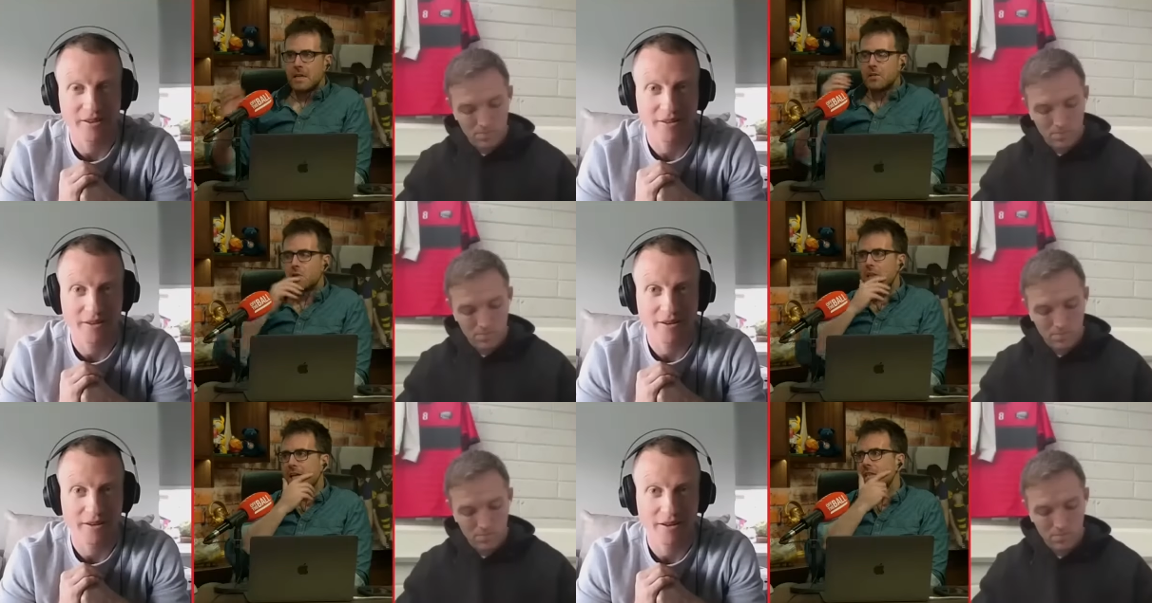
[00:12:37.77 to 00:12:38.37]

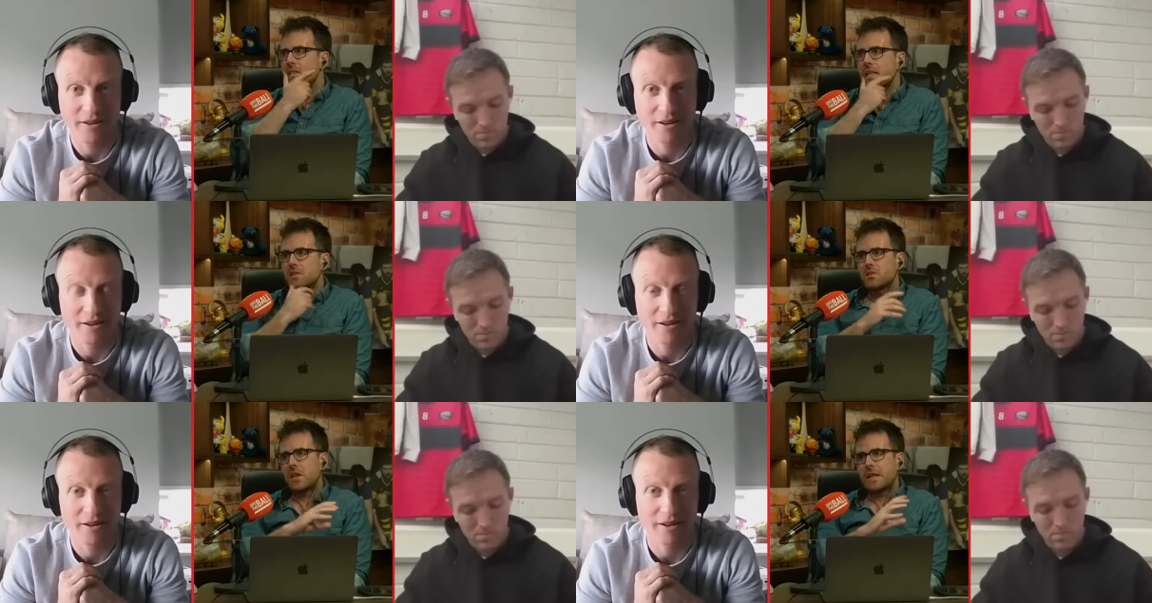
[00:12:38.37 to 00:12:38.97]
Speaker 1: So
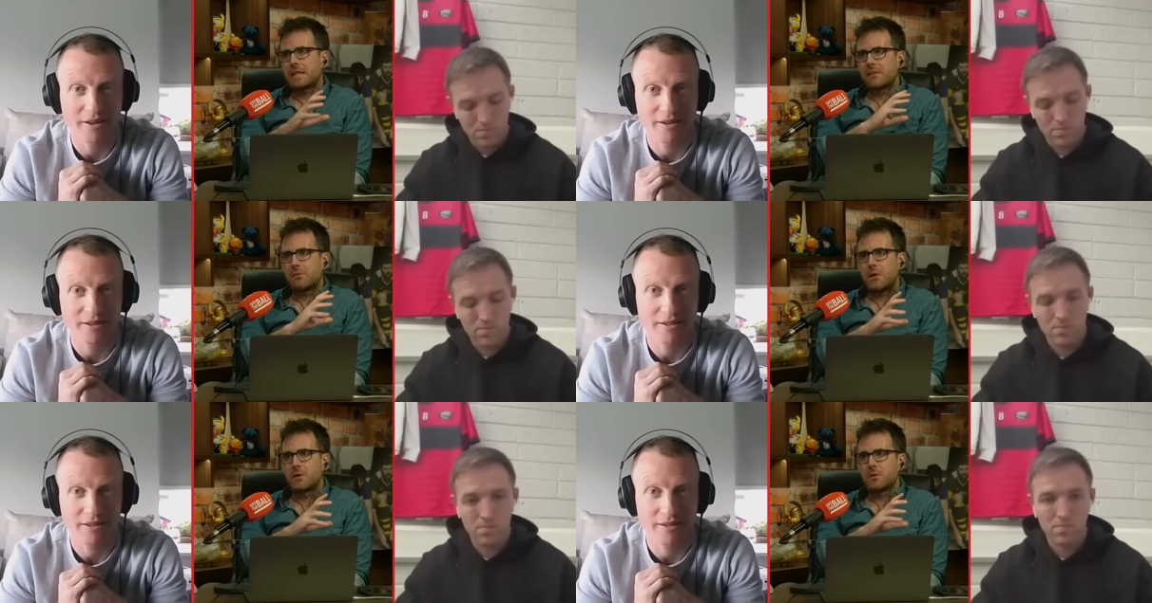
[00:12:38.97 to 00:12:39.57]
that second
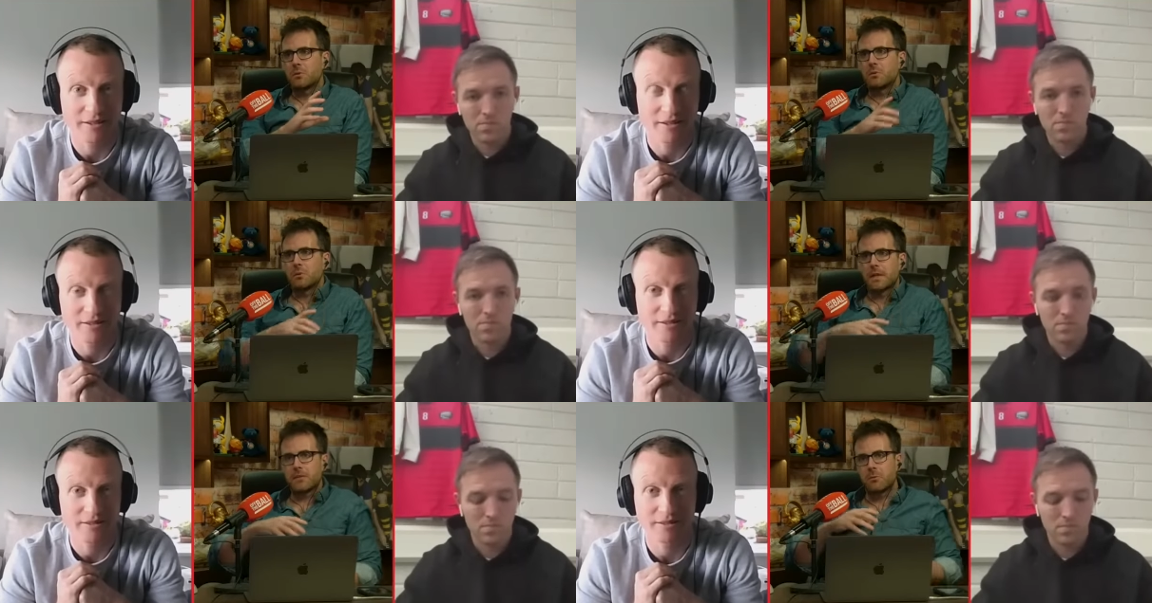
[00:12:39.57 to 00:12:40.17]
half period,
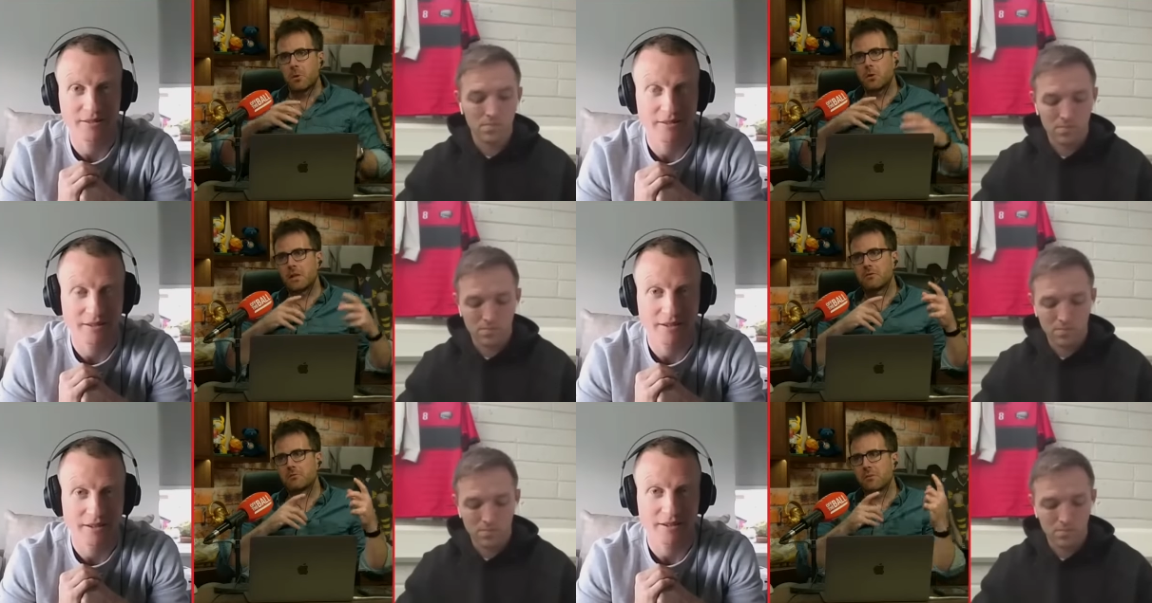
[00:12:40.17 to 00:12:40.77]
because I guess we're
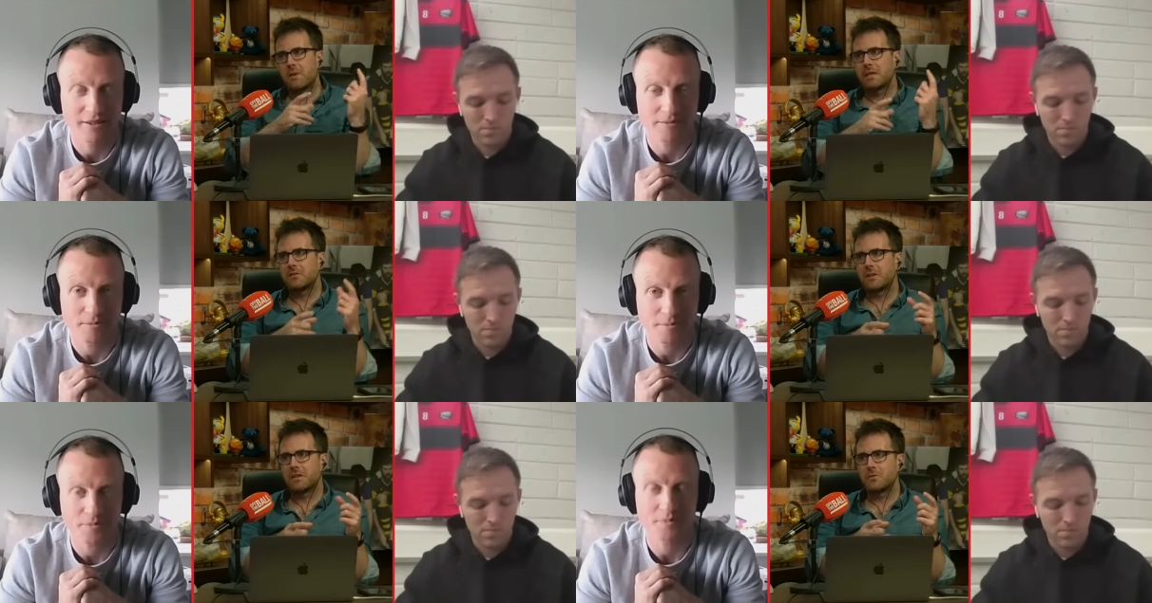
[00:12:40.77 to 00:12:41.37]
looking at it from a
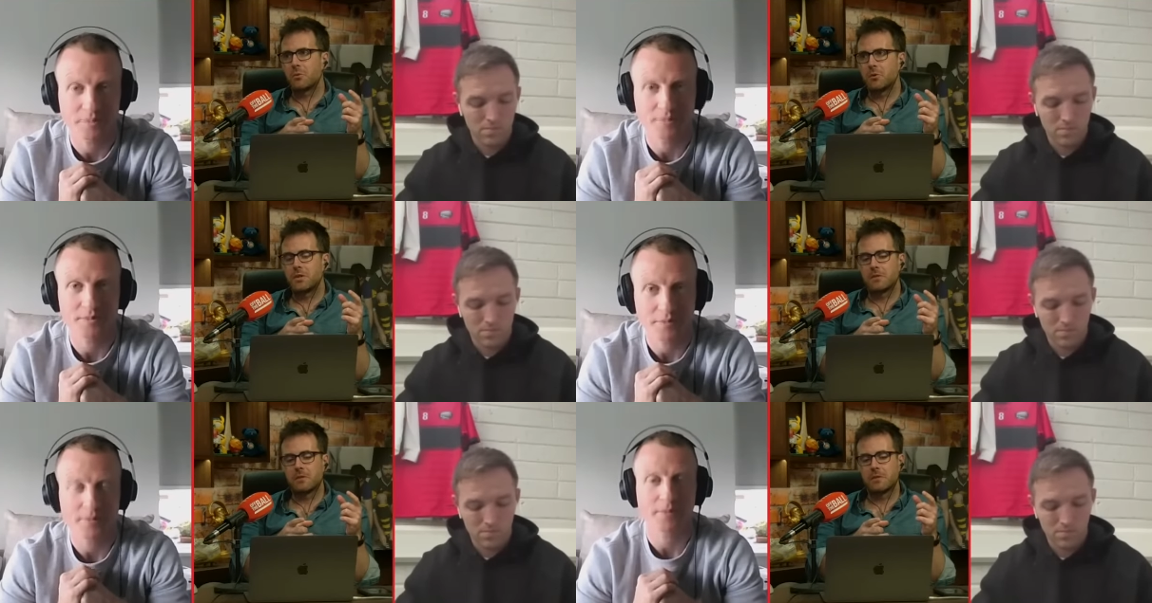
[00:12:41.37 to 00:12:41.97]
Mayo vantage
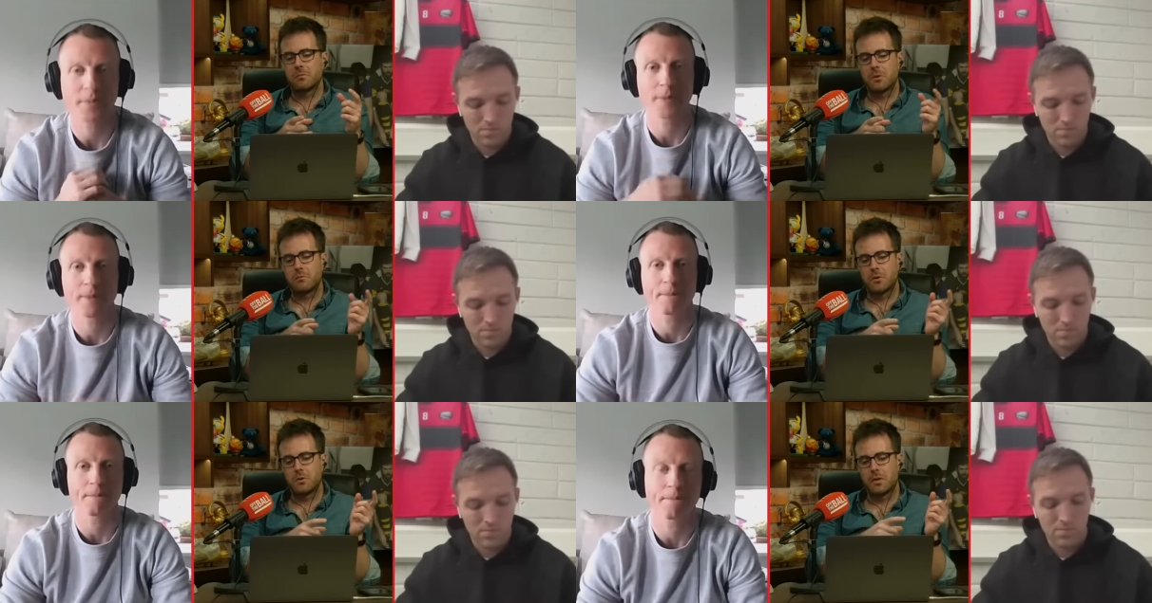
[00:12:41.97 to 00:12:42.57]
point here a little
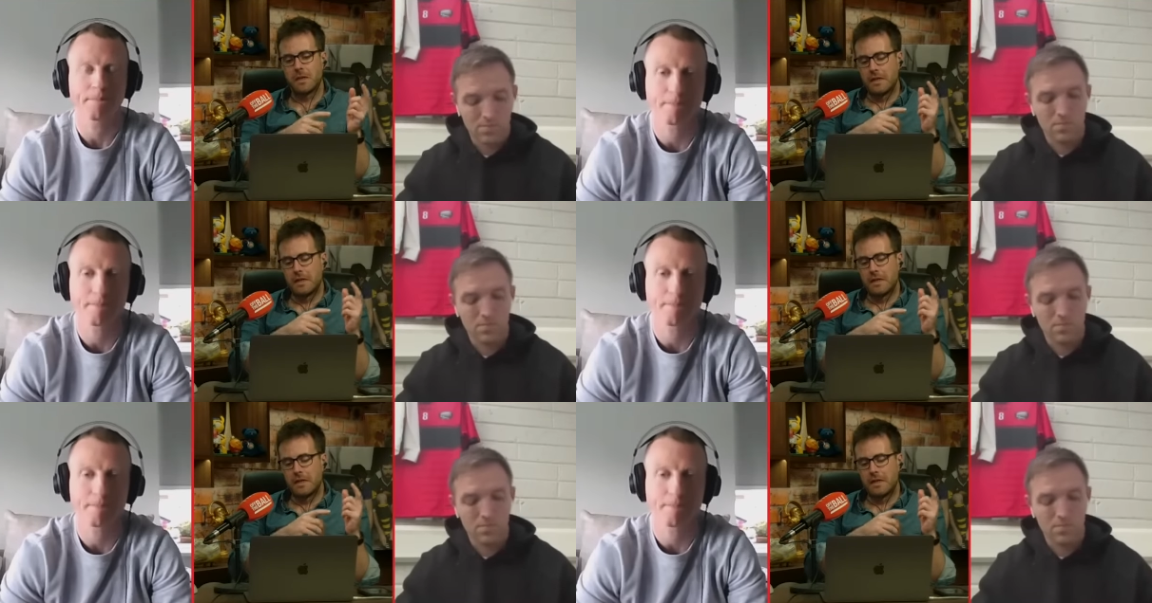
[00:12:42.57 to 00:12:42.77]
bit, but